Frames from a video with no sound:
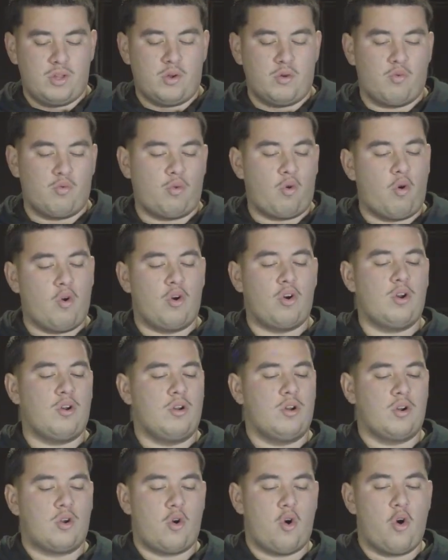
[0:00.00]
the
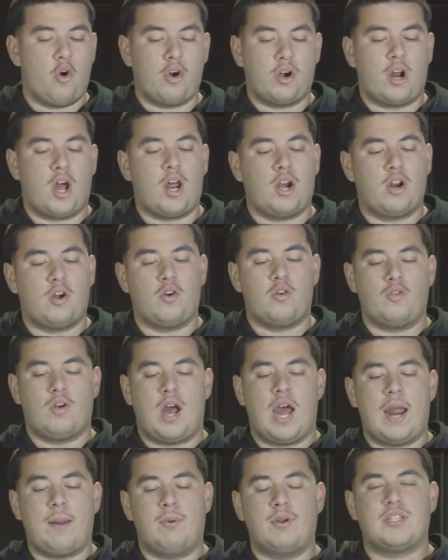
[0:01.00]
Roore Coronado
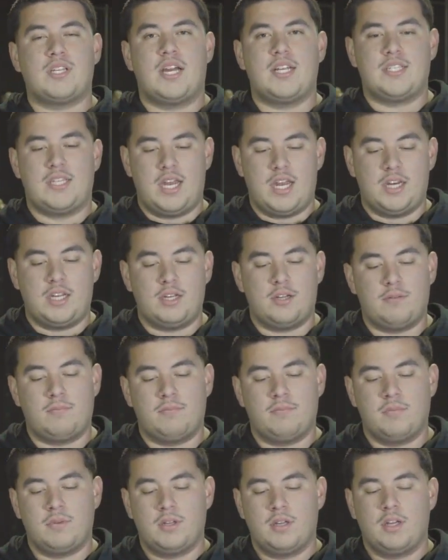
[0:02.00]
Hybrid
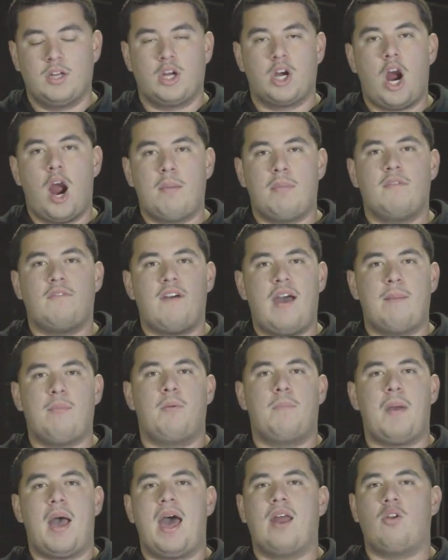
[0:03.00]
Titanium carbon
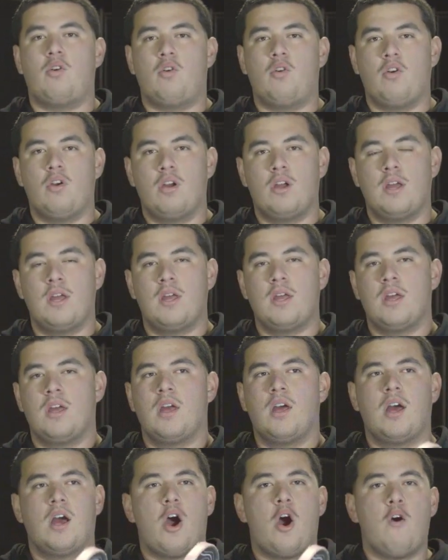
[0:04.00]
fiber paddle
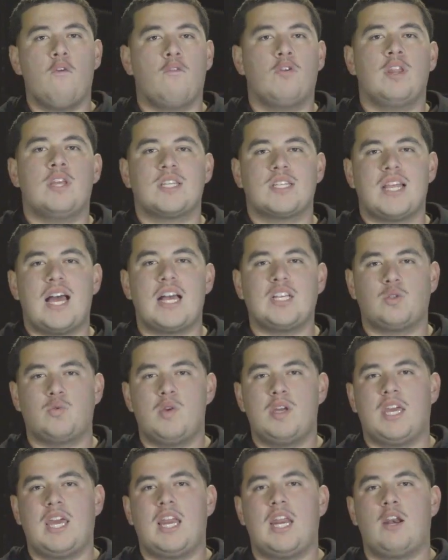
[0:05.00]
over this last
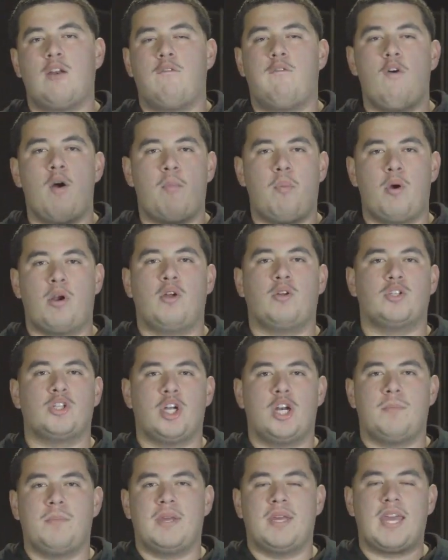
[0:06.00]
weekend in a 4.0
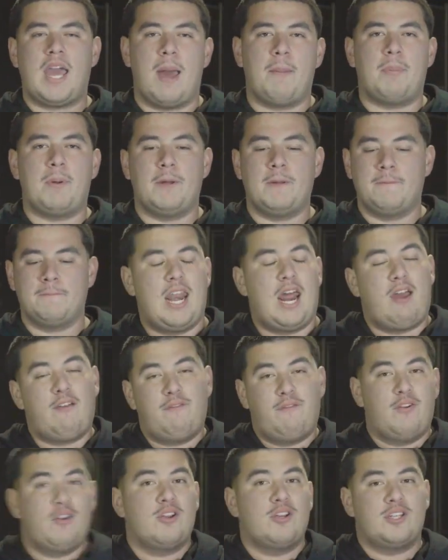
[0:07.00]
tournament Kappa. And at
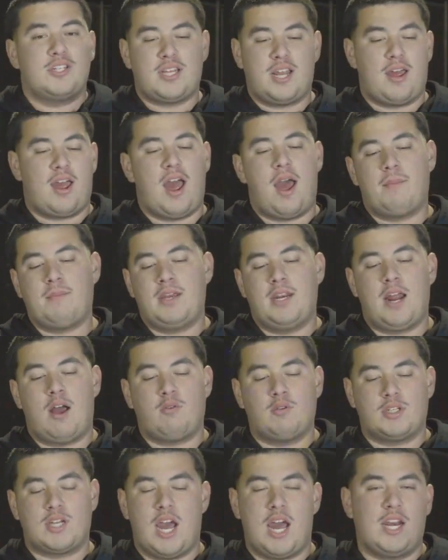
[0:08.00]
first, I
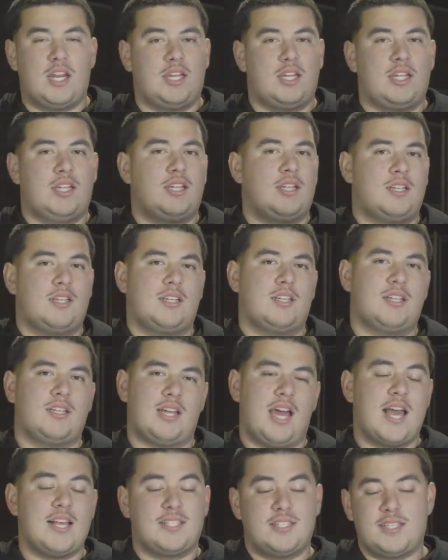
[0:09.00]
was kind of
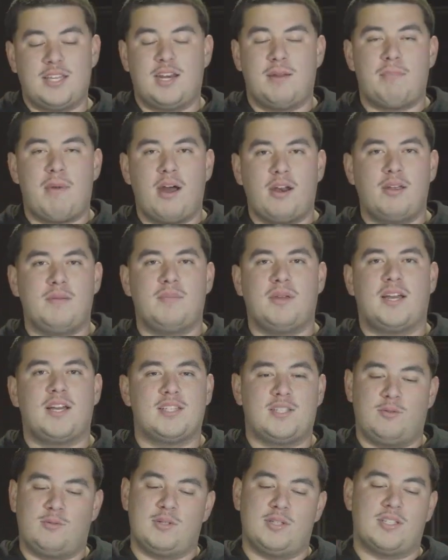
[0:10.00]
hesitant about it
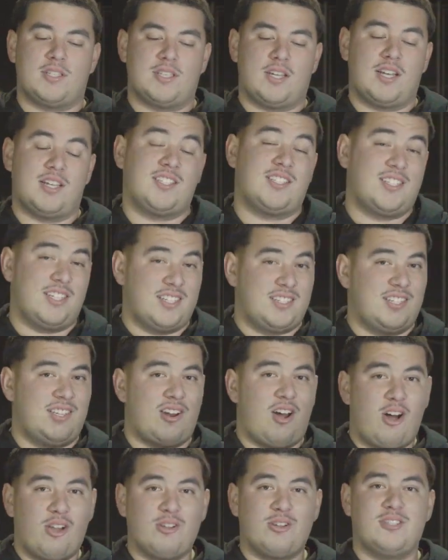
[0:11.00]
because it was
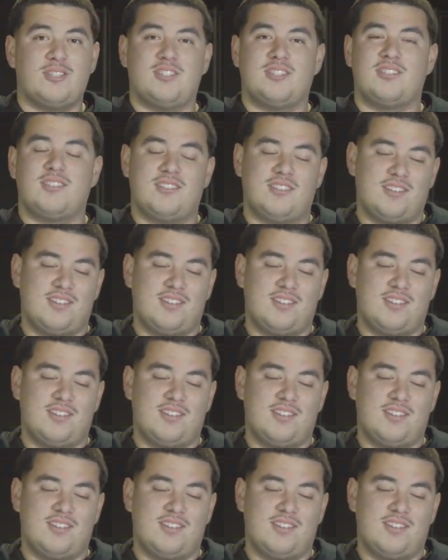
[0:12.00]
$60.